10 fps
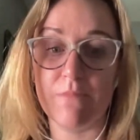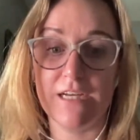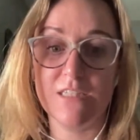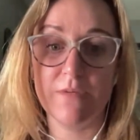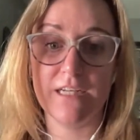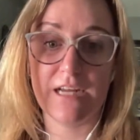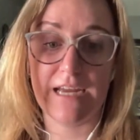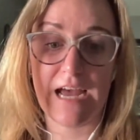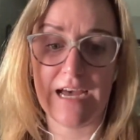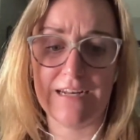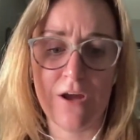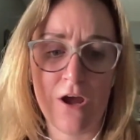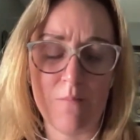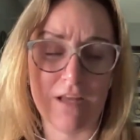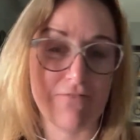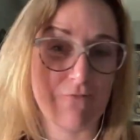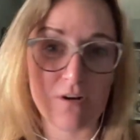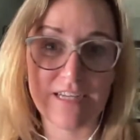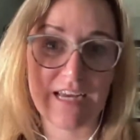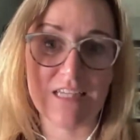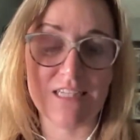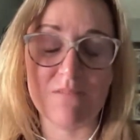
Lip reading: my husband and I had like 4 days